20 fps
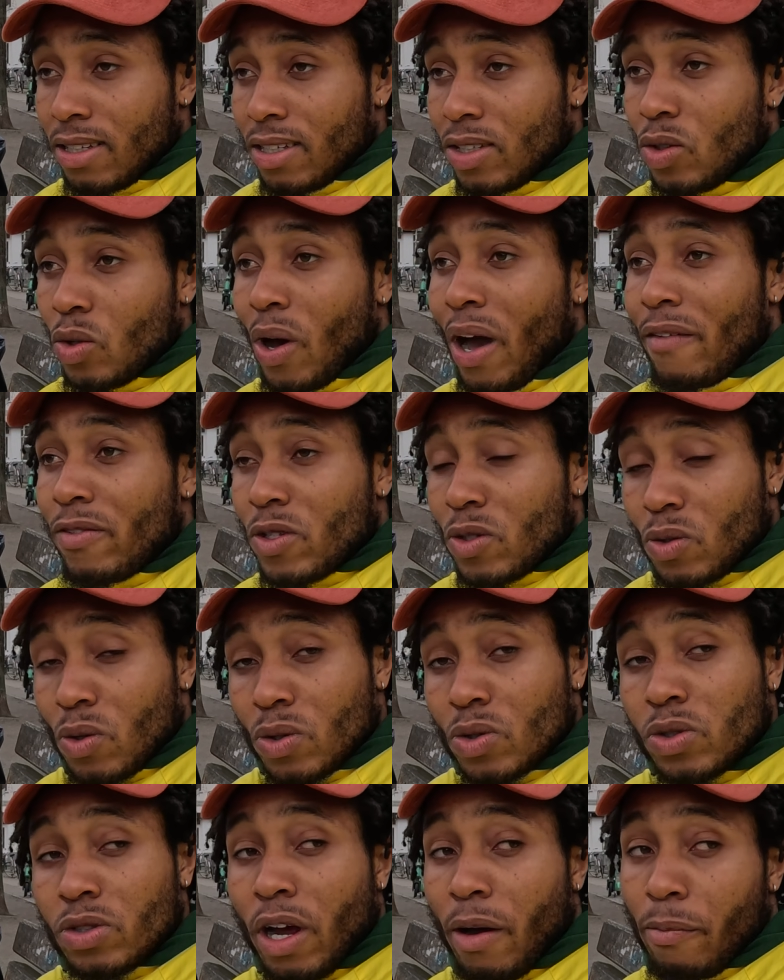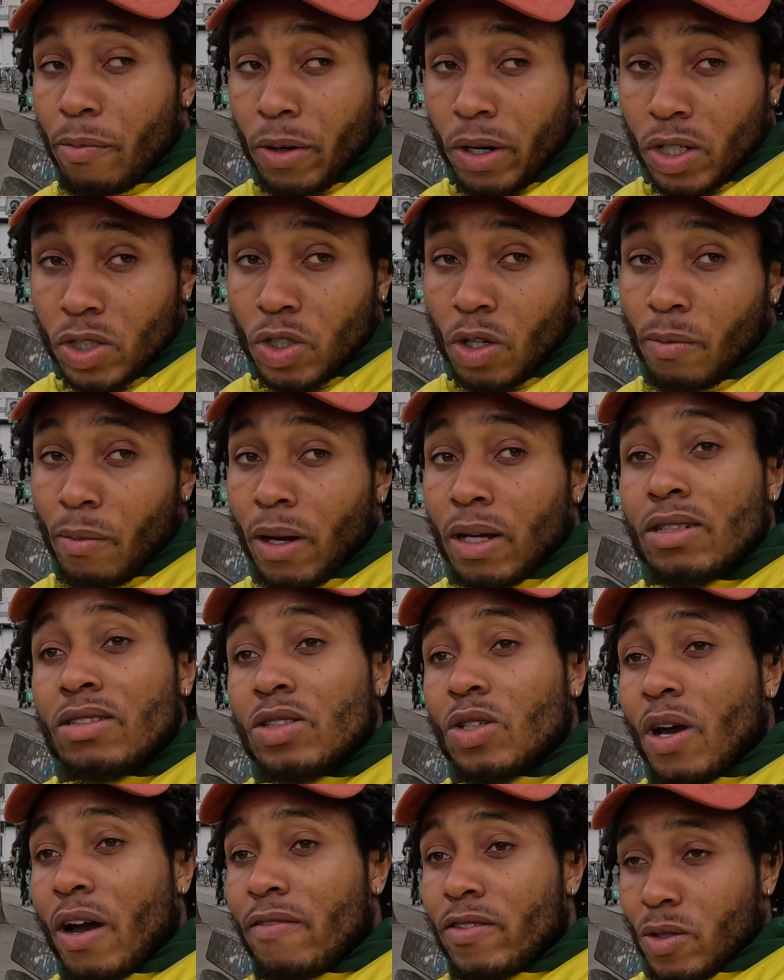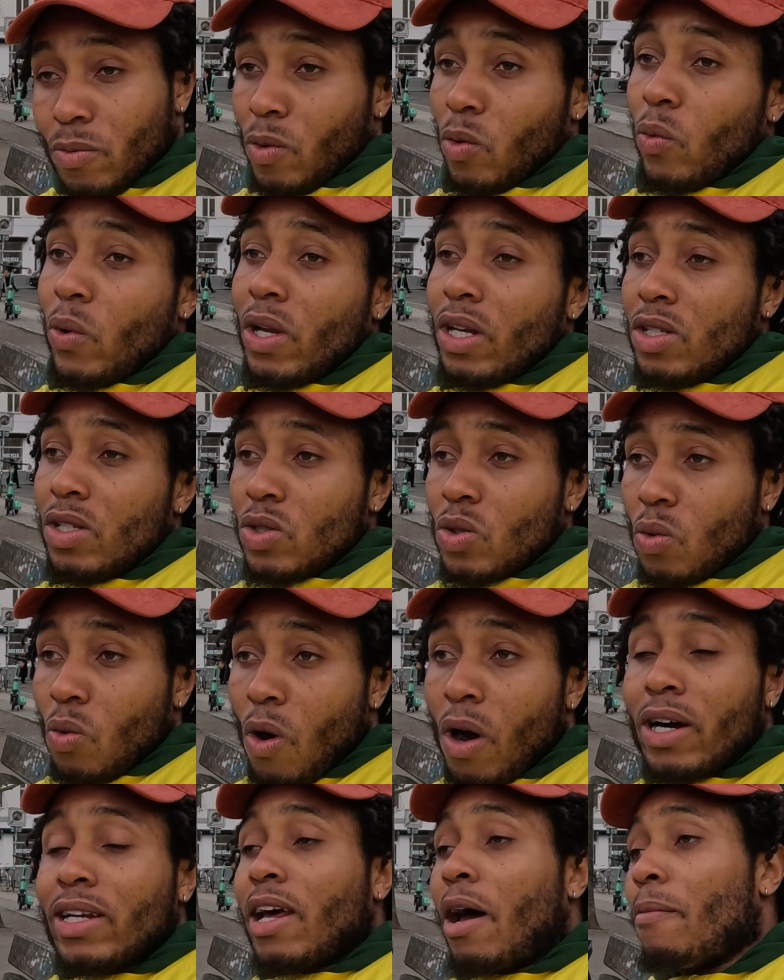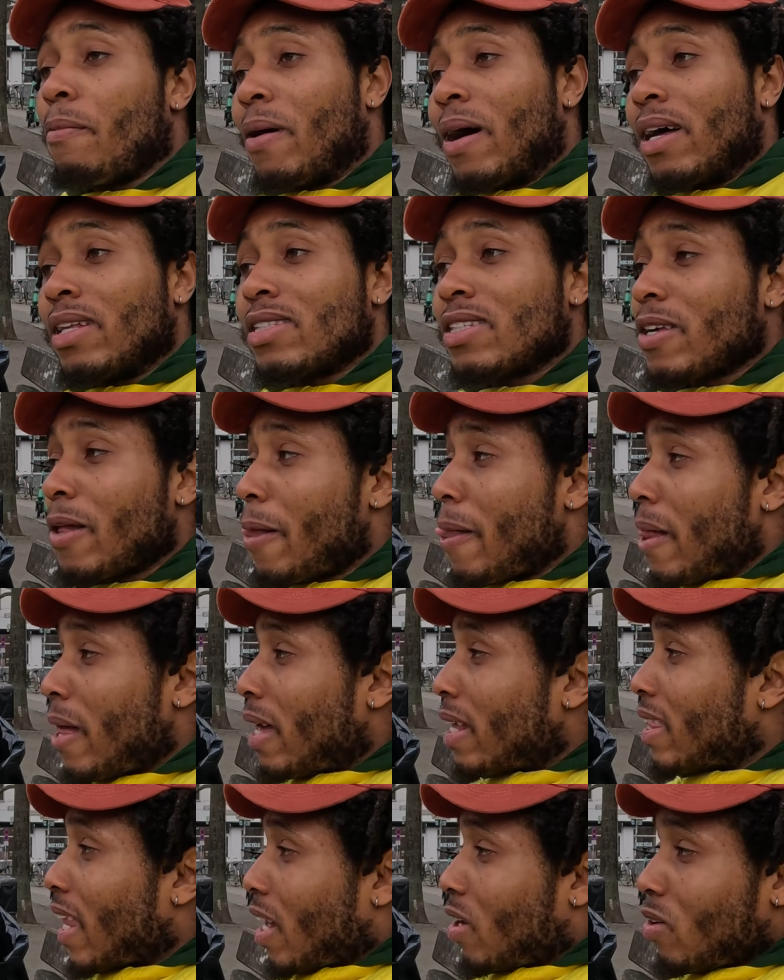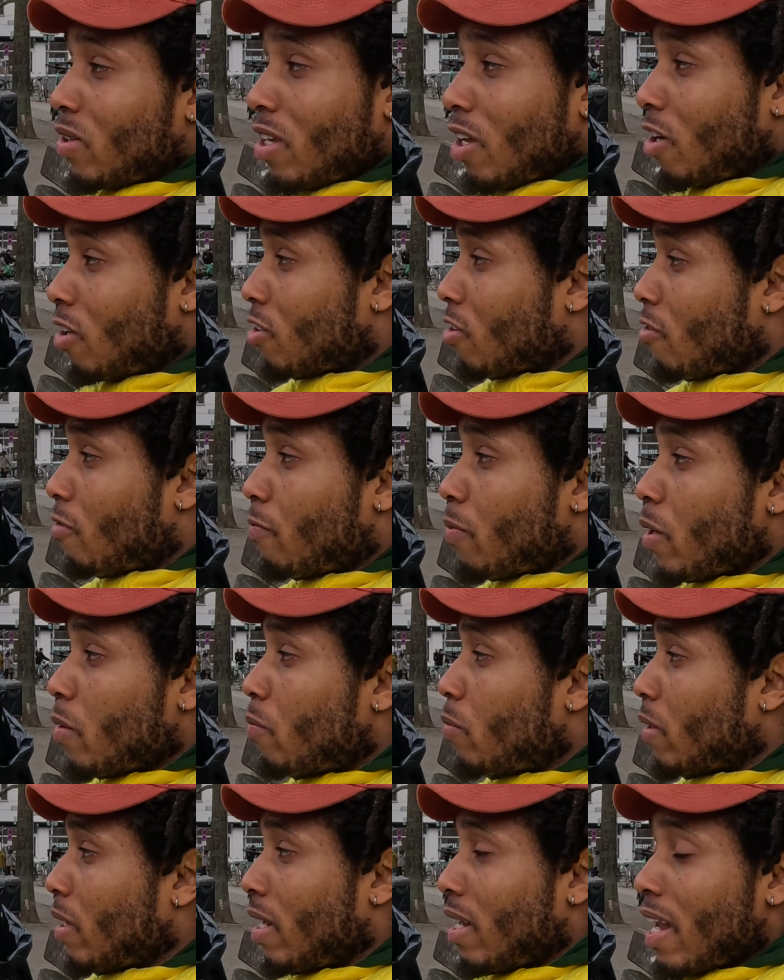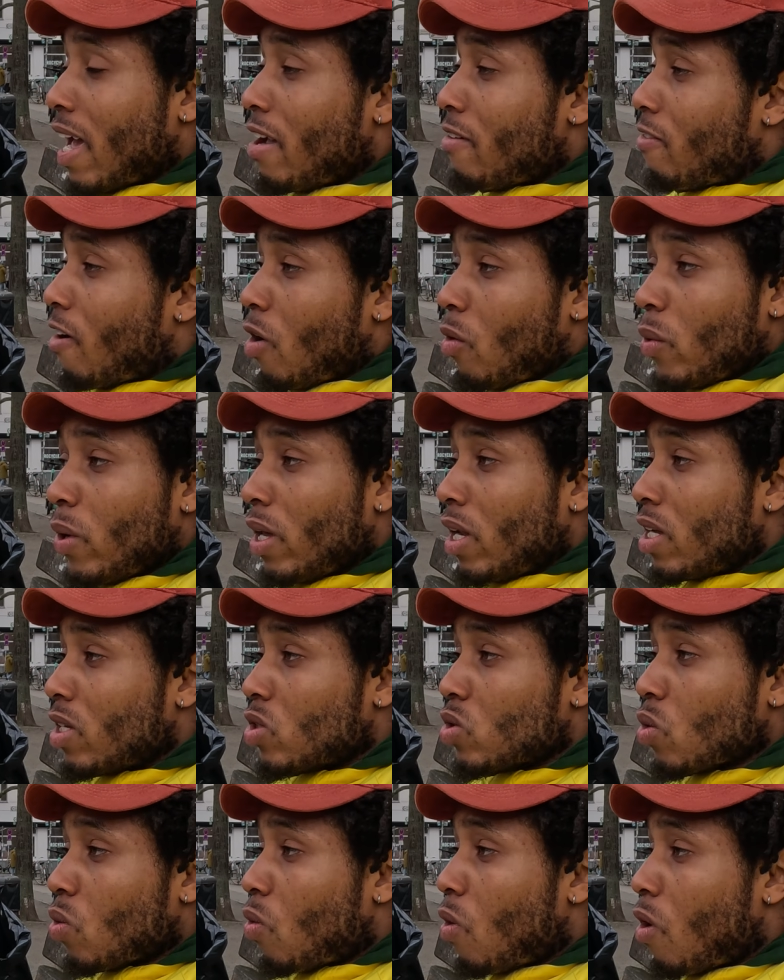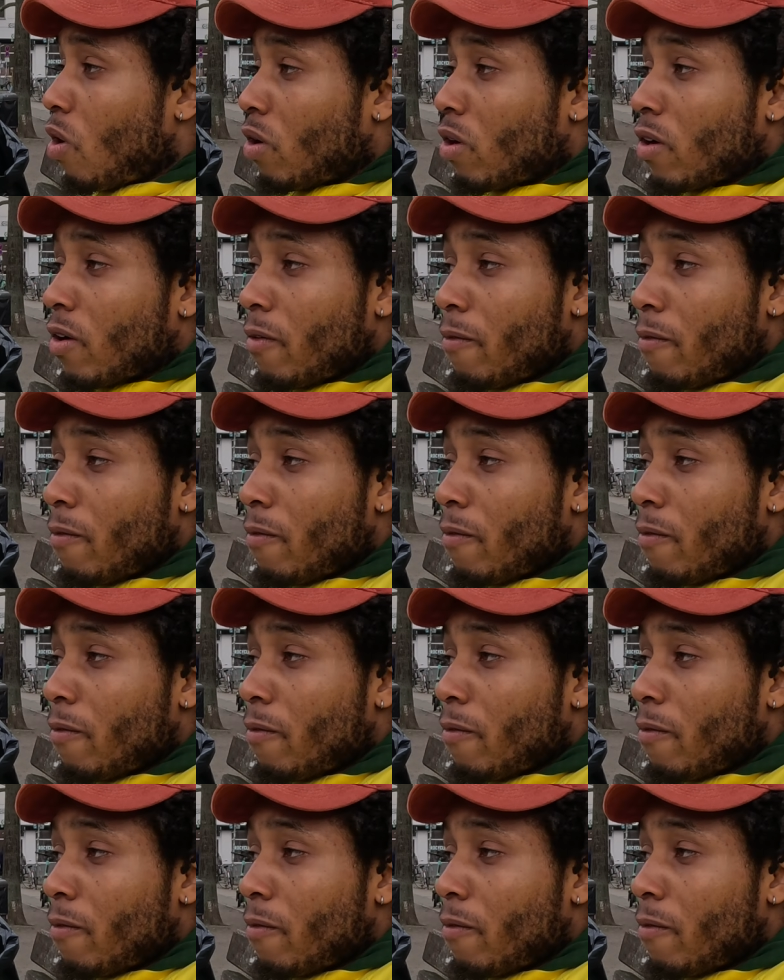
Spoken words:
you have to go through that pressure, man. You have to be willing to walk that path that not a lot of people in life are willing to walk.